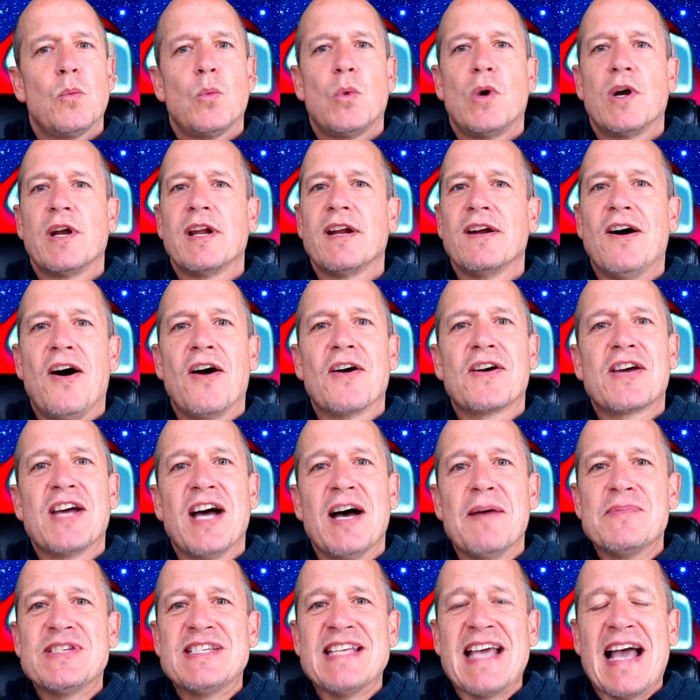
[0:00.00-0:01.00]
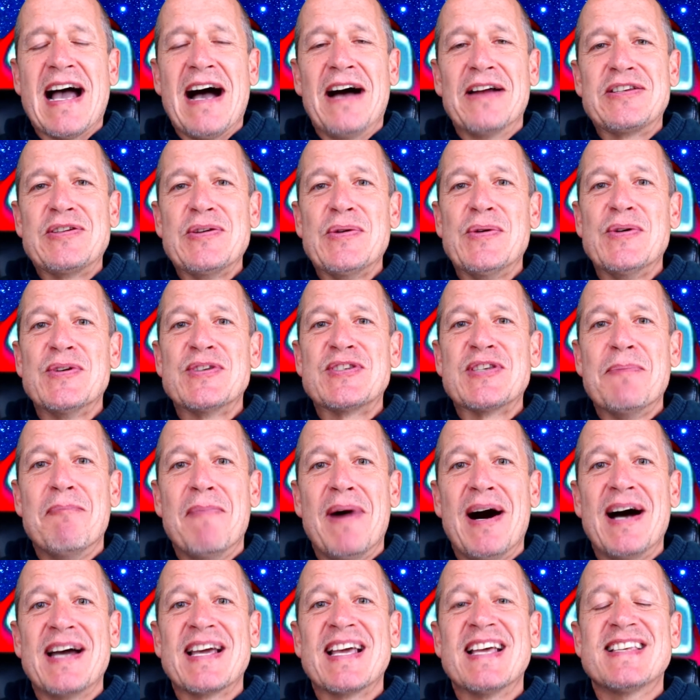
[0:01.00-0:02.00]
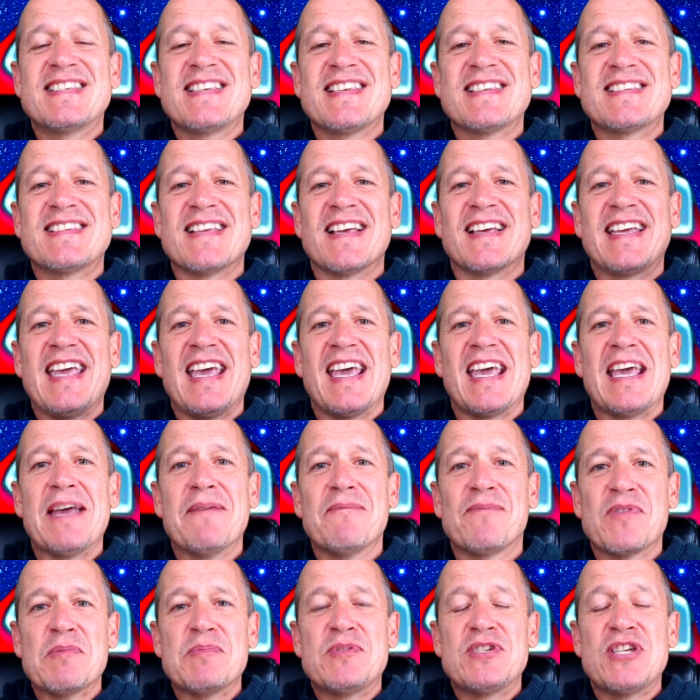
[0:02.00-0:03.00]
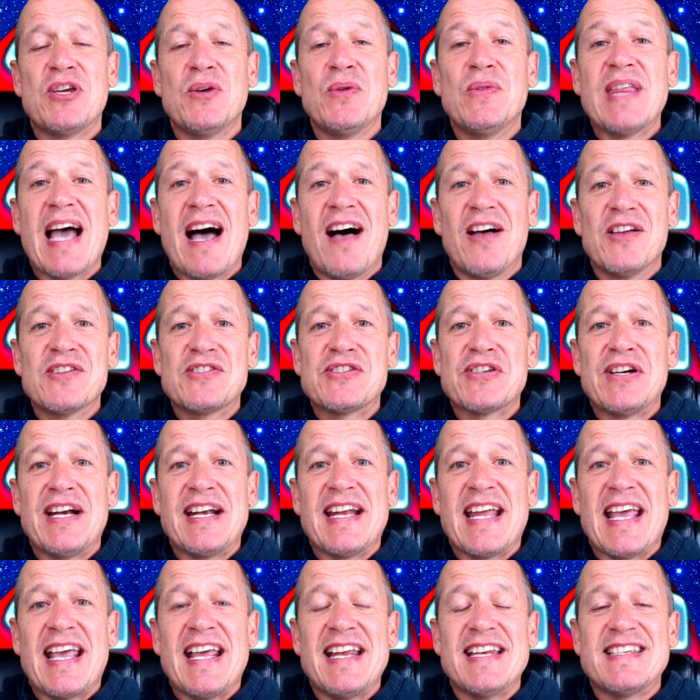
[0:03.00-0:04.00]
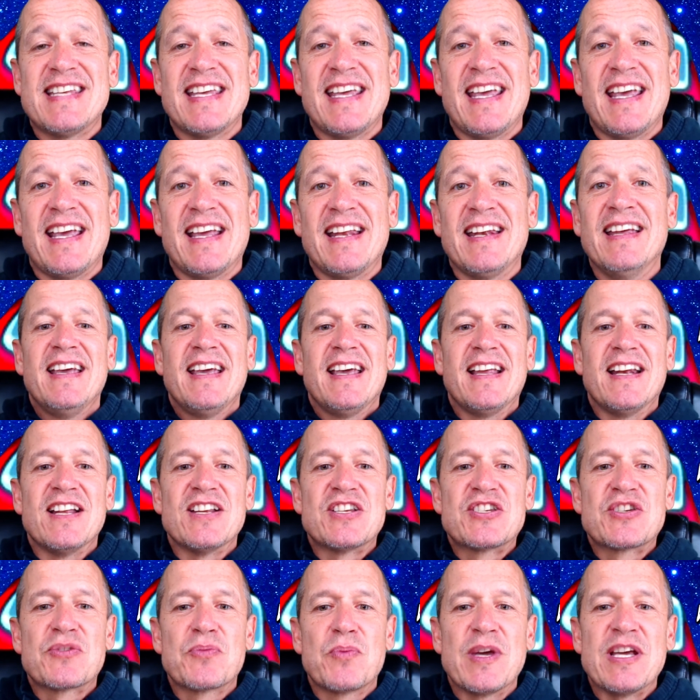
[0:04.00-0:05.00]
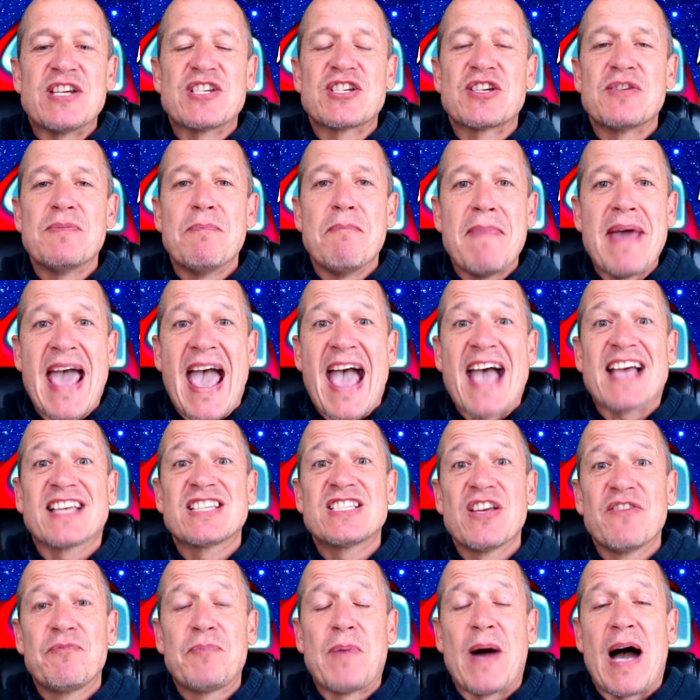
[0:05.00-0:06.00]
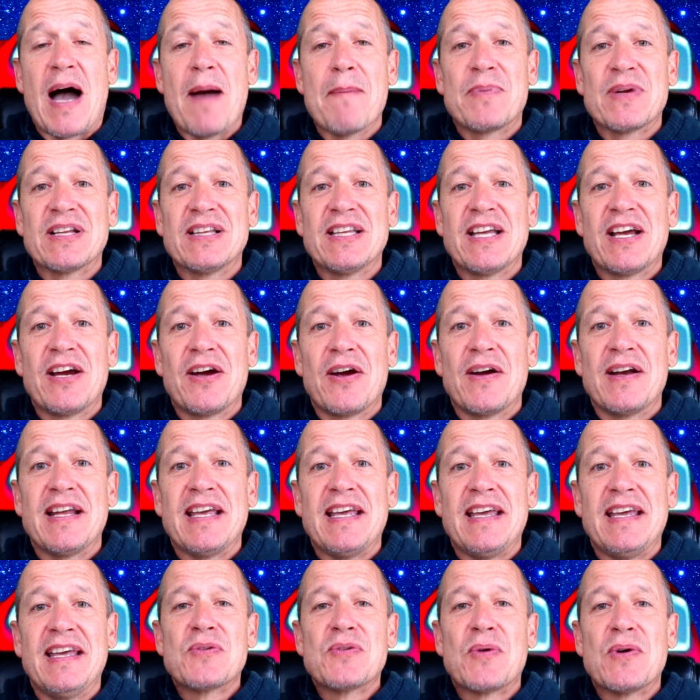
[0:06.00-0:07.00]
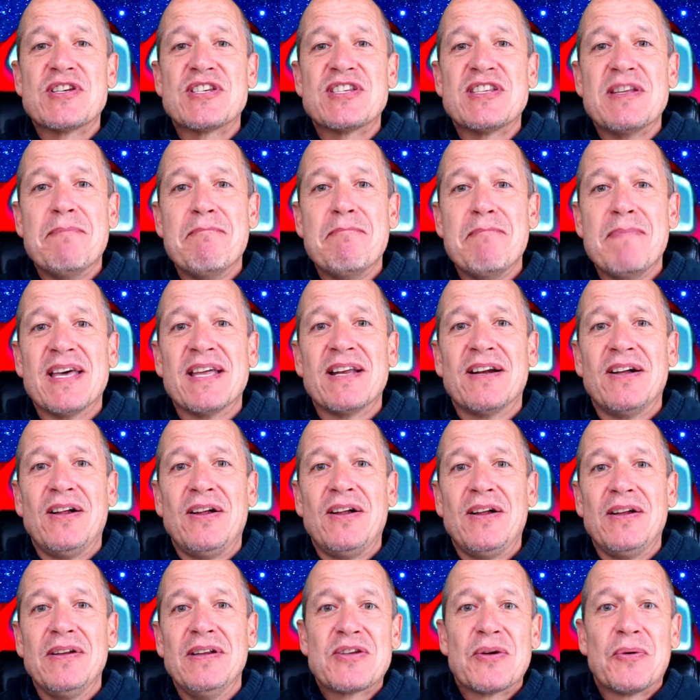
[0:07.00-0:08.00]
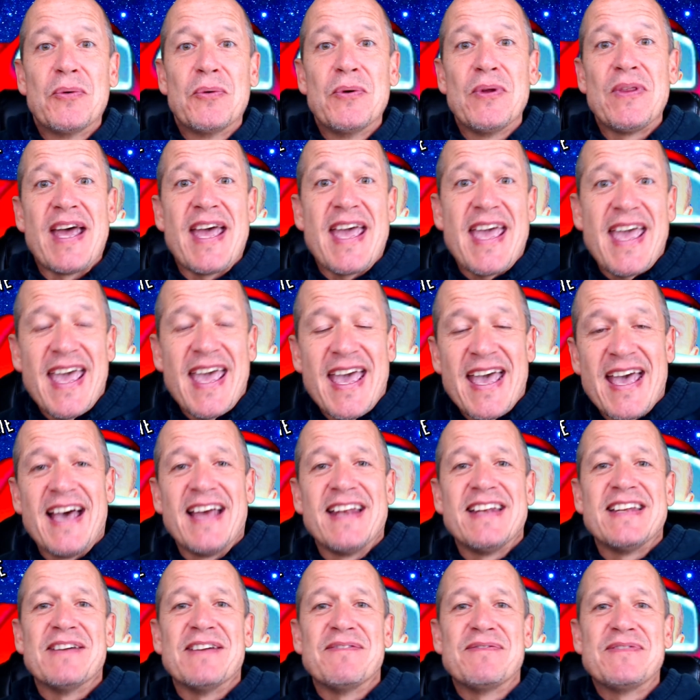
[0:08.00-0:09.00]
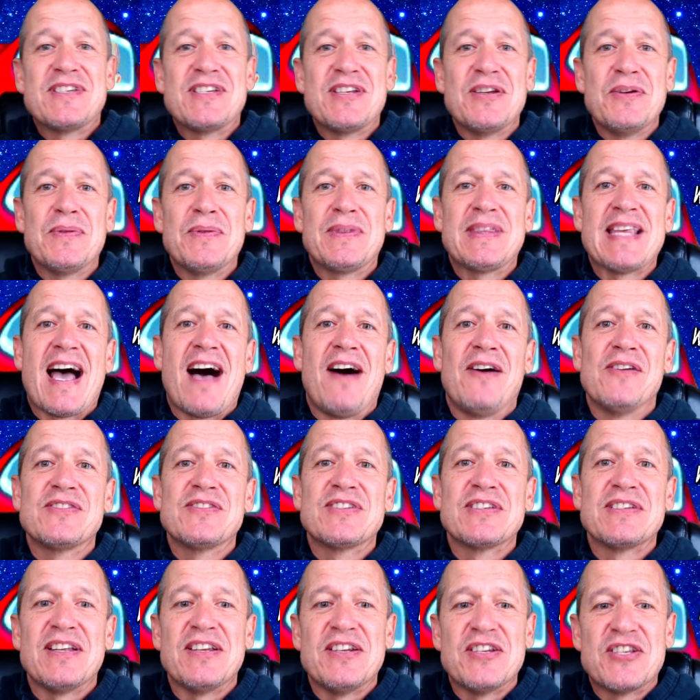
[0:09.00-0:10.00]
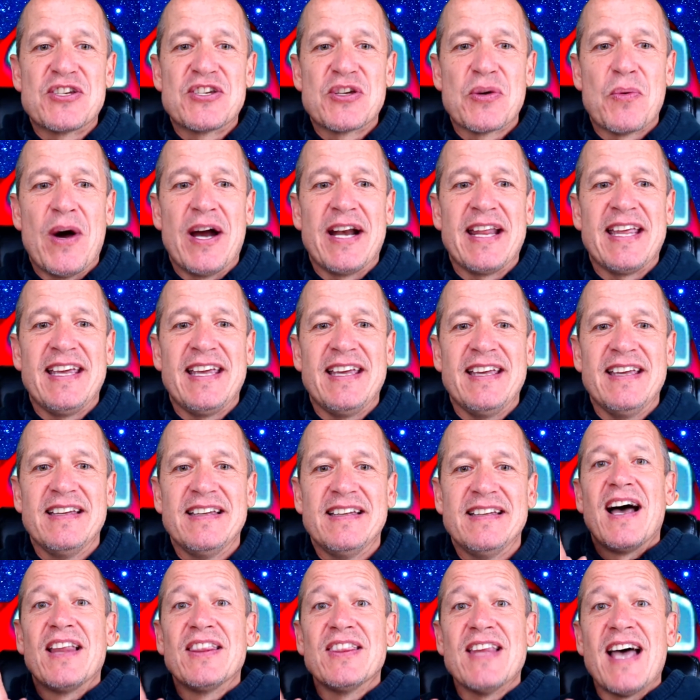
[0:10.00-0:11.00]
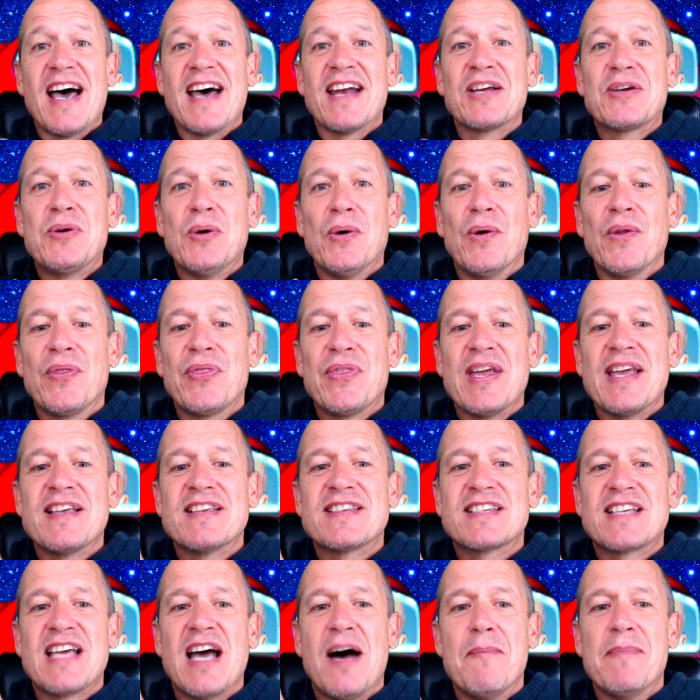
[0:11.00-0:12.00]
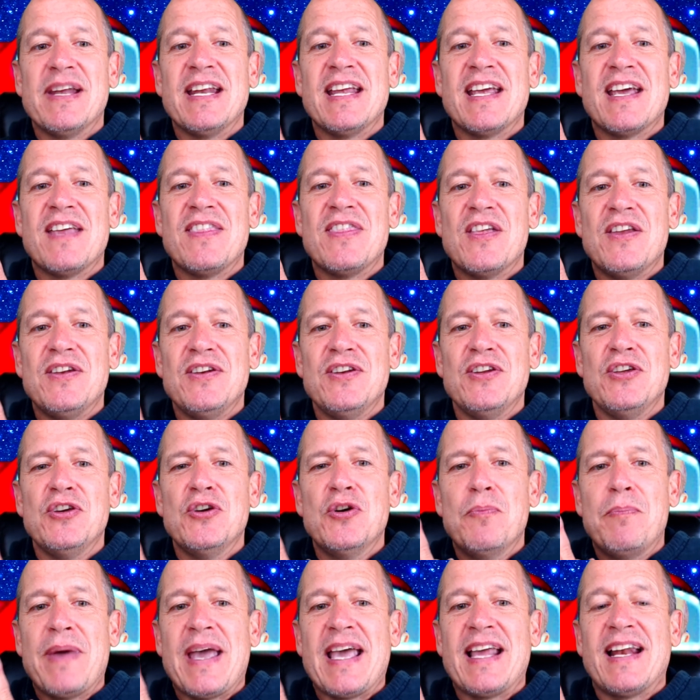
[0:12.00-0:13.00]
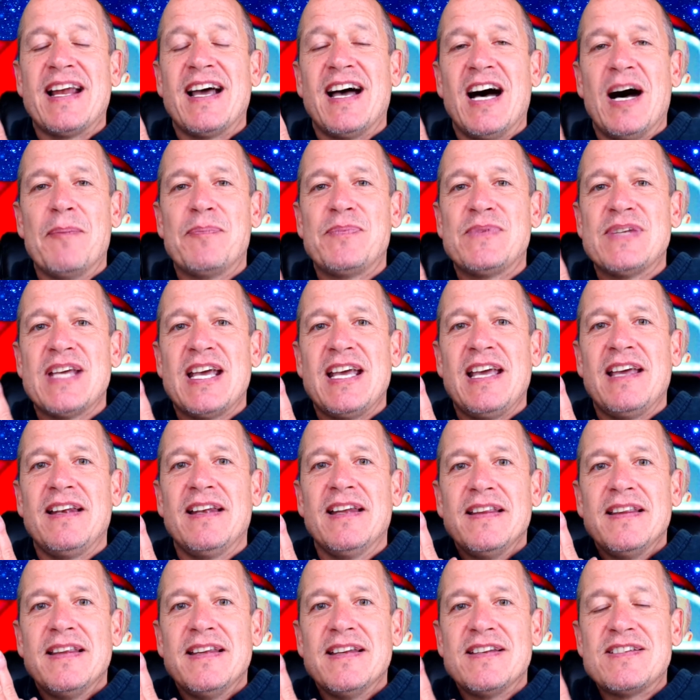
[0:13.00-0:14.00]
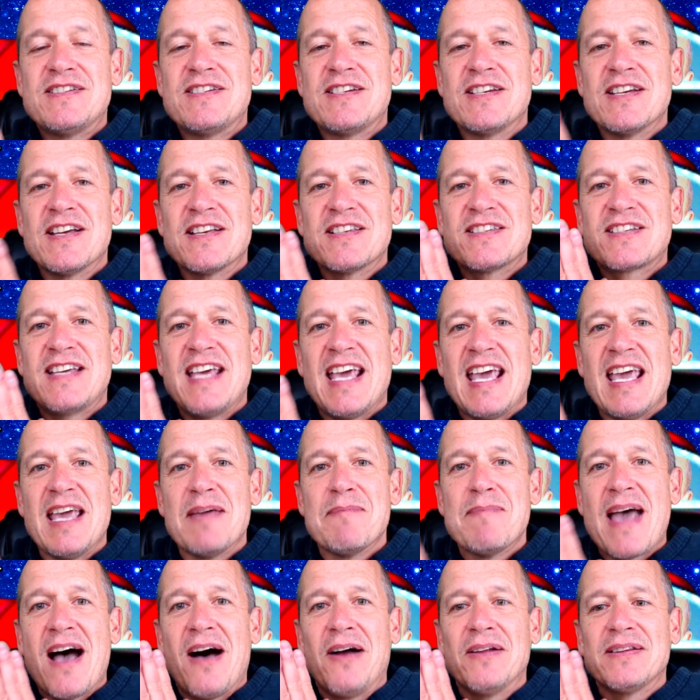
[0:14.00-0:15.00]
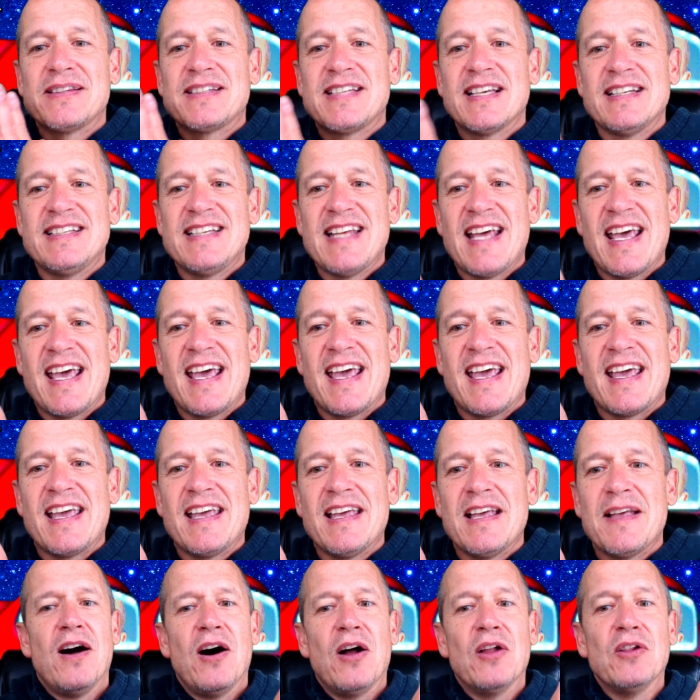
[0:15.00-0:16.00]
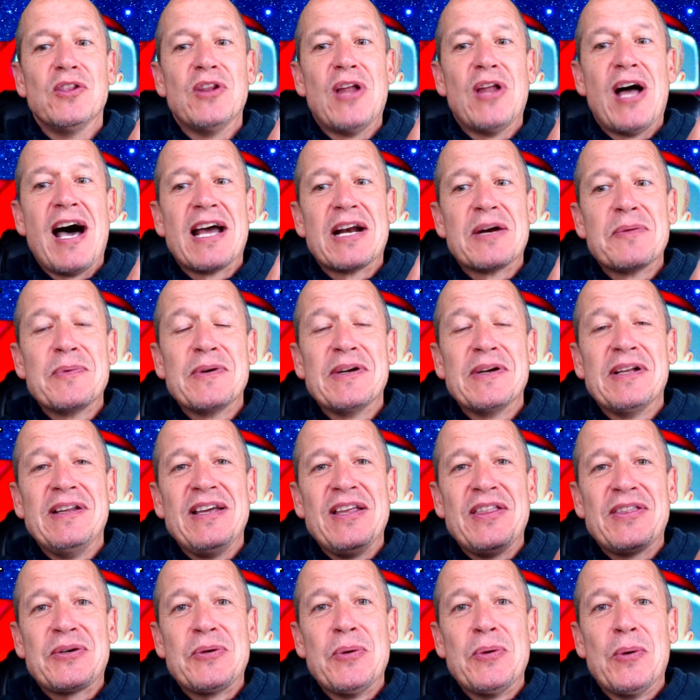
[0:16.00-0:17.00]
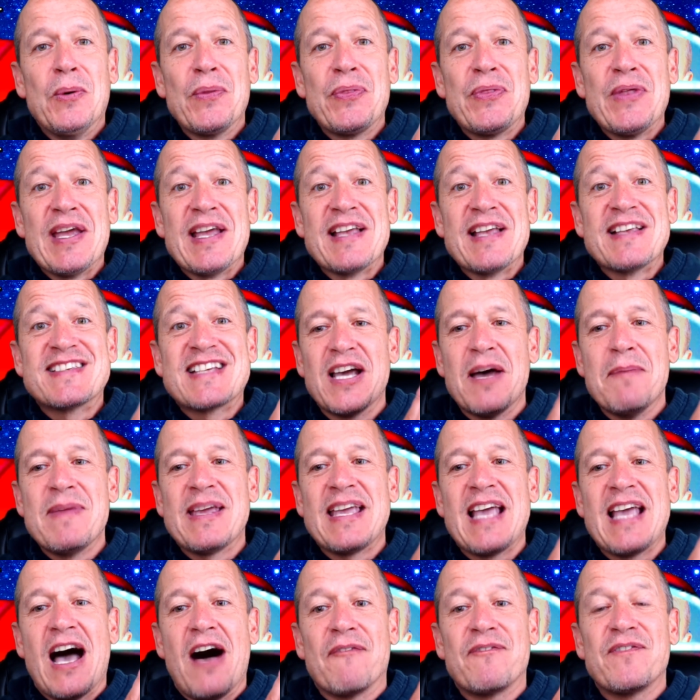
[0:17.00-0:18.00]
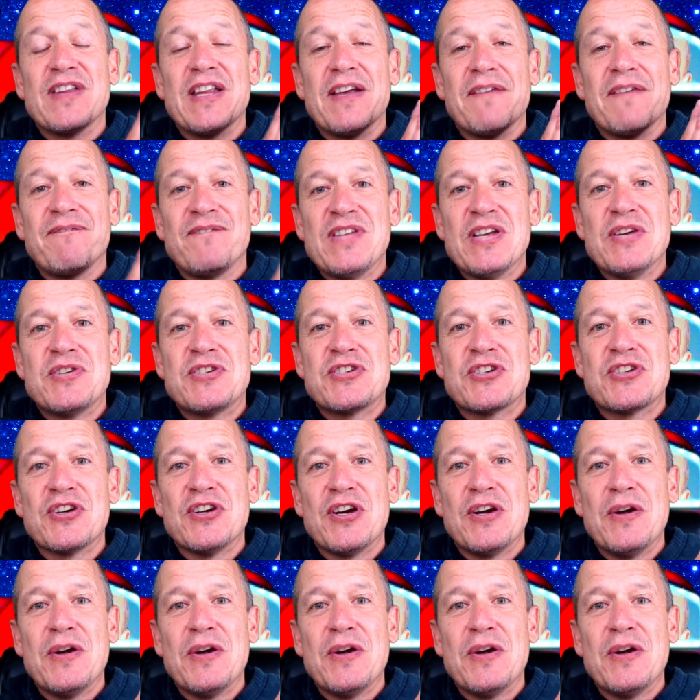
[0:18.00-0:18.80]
What it all comes down to is Among Us is a game from 2018, and it's reached massive popularity towards the middle toward the end of 2020. A lot of cool things coming in the new beta update that just came out today. A lot of really cool things coming out for the future.